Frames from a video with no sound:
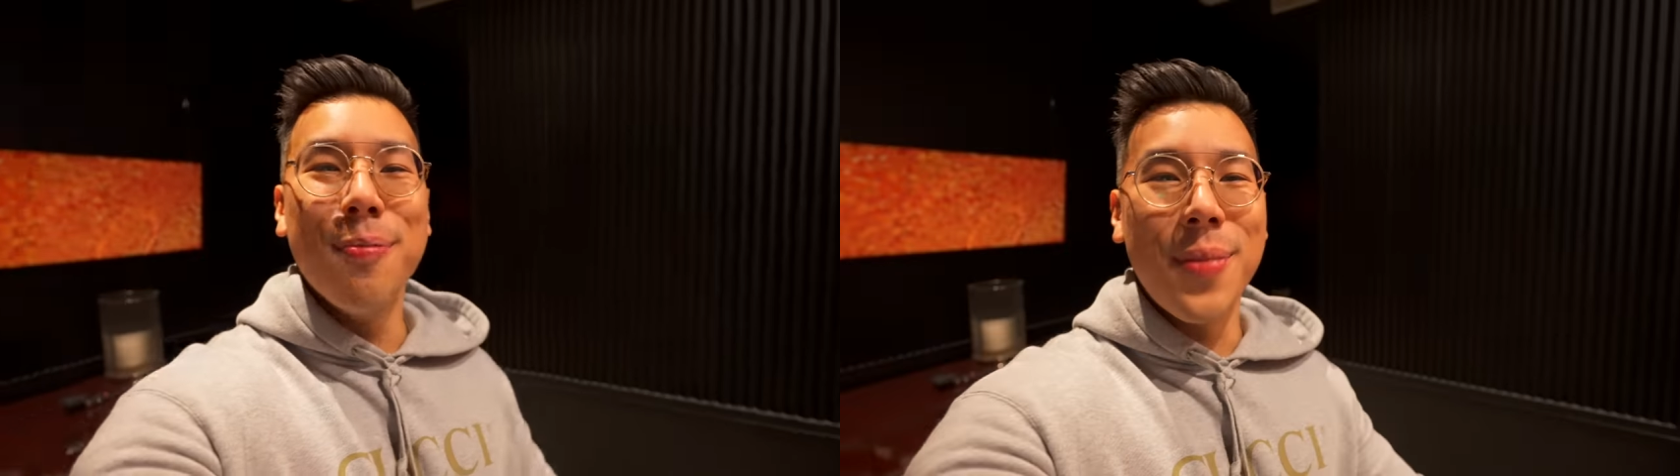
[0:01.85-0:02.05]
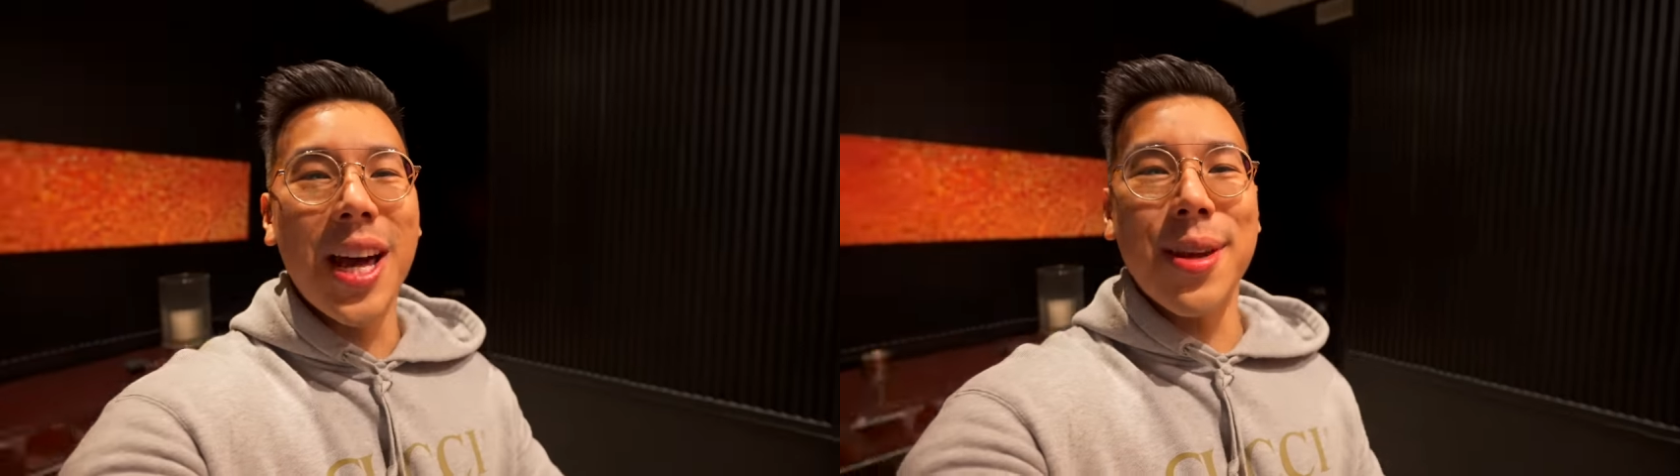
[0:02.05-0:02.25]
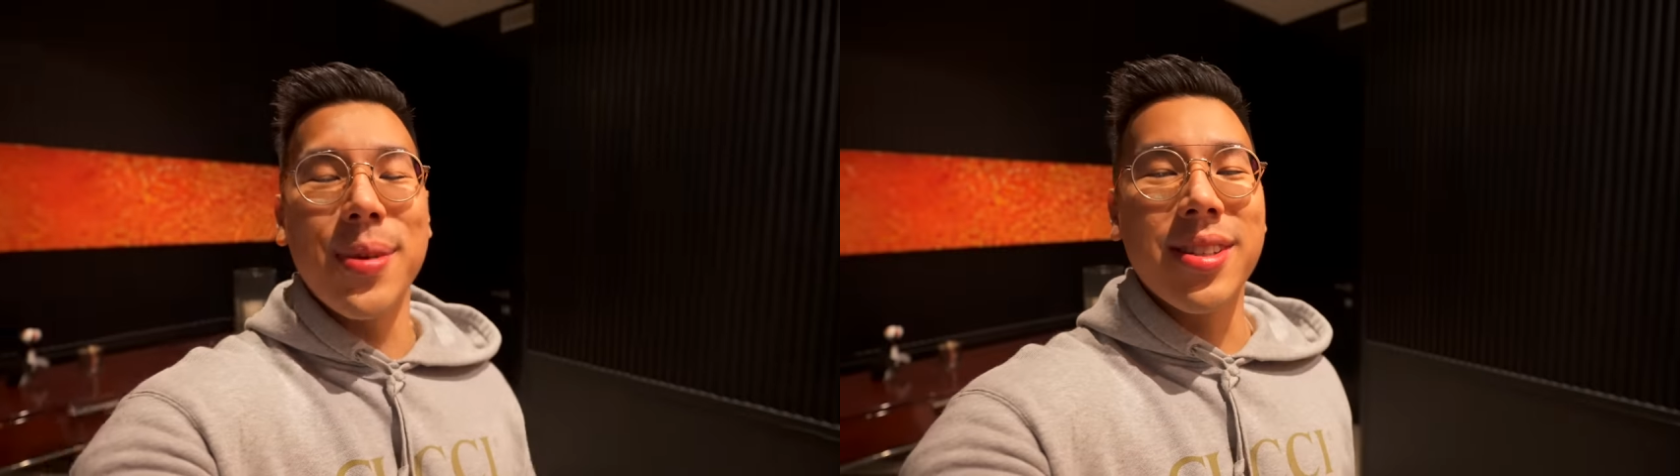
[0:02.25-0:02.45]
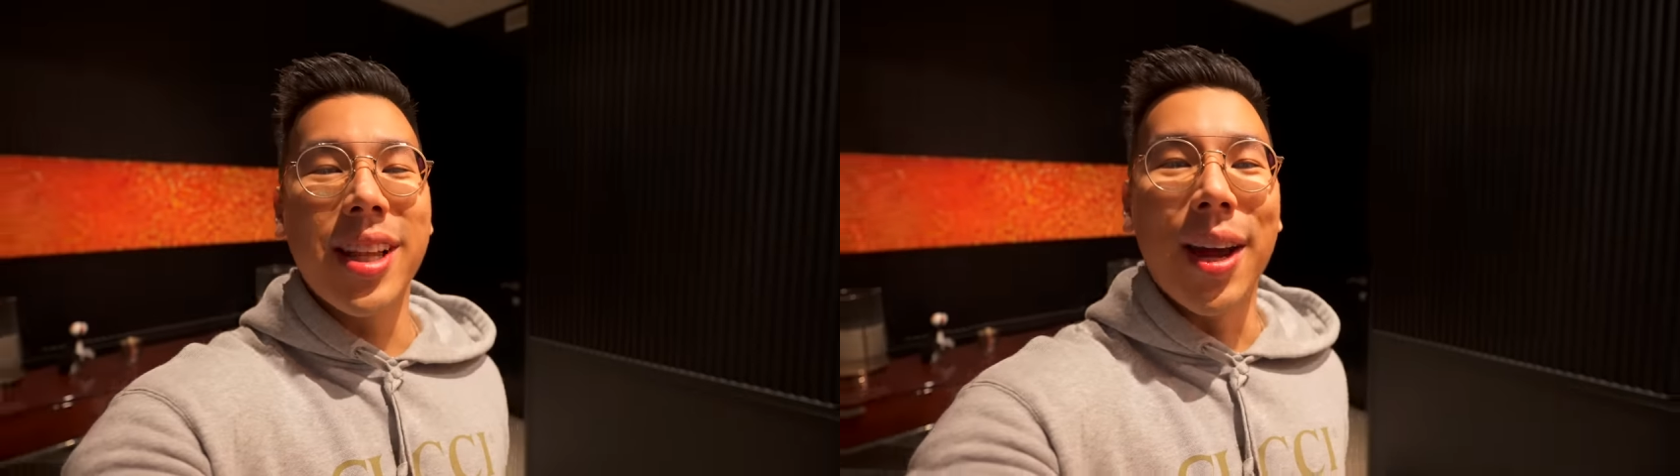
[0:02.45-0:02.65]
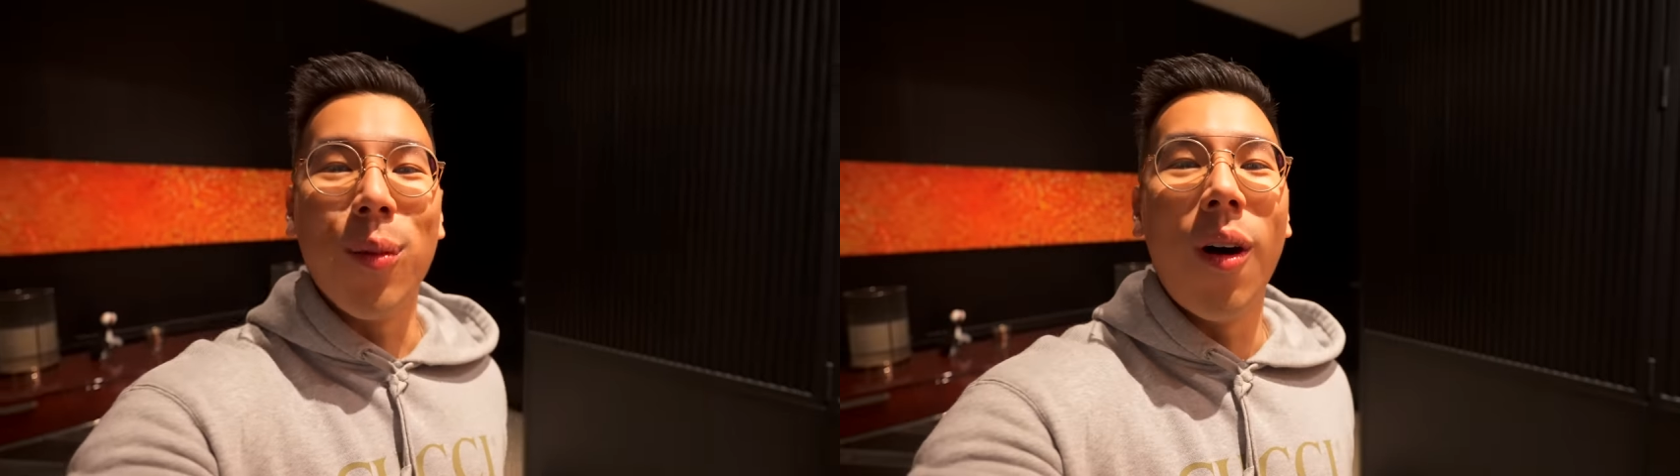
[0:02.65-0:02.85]
My name is
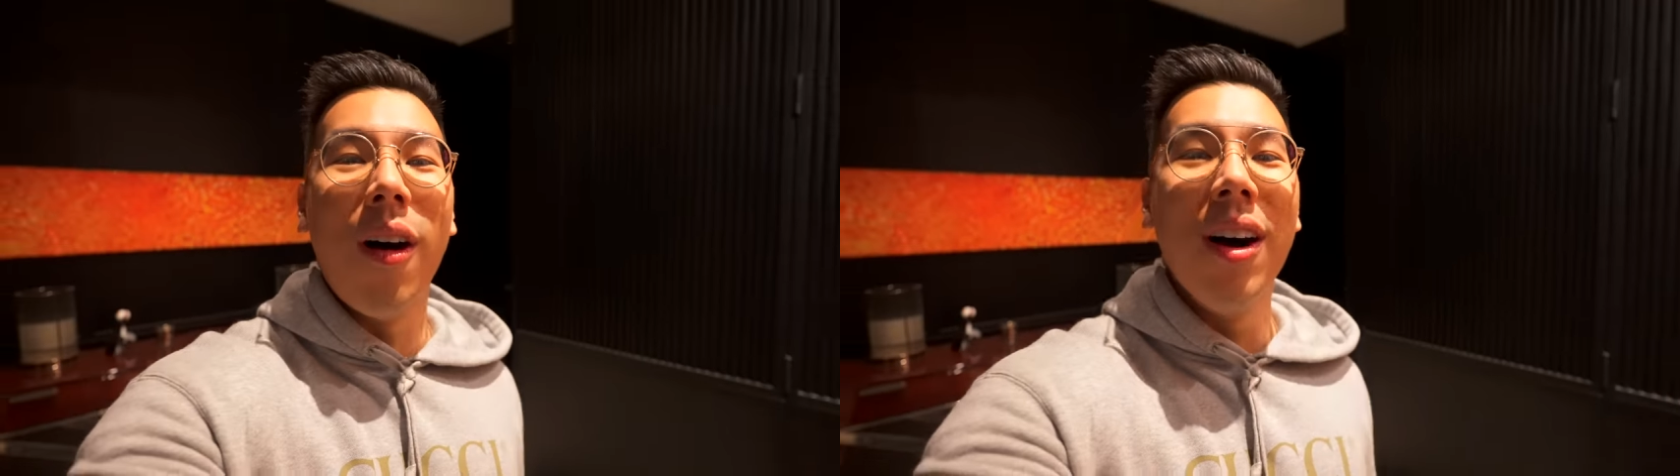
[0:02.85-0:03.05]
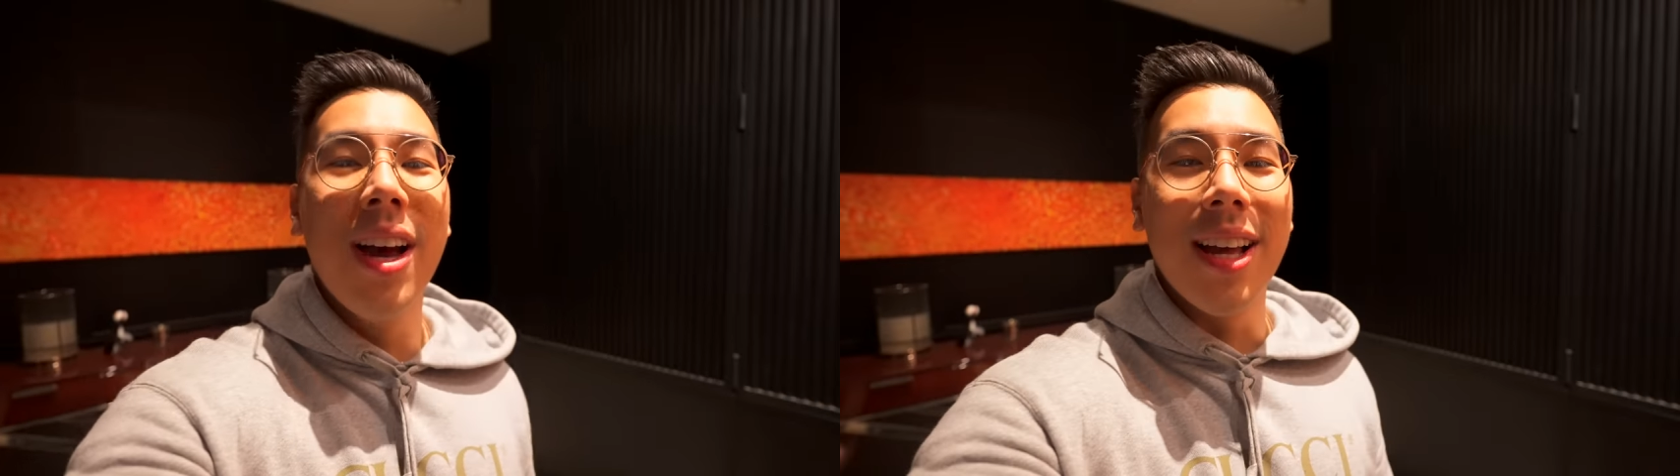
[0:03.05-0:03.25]
Clay Wong,